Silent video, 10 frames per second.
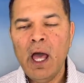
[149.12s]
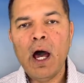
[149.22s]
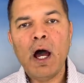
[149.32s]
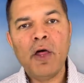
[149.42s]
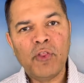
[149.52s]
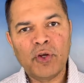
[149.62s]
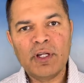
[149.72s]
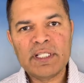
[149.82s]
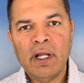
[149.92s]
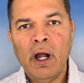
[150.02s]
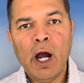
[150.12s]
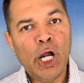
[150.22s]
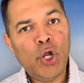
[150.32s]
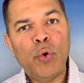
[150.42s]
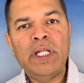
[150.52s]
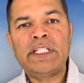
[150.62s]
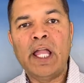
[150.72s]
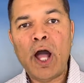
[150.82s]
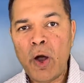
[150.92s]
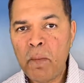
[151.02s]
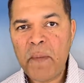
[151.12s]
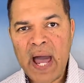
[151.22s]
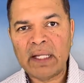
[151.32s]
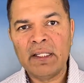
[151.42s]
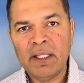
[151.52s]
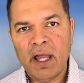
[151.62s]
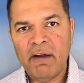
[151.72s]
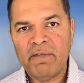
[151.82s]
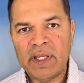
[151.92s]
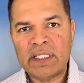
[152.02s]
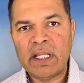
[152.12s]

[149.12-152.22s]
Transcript: Others are going to come back to the office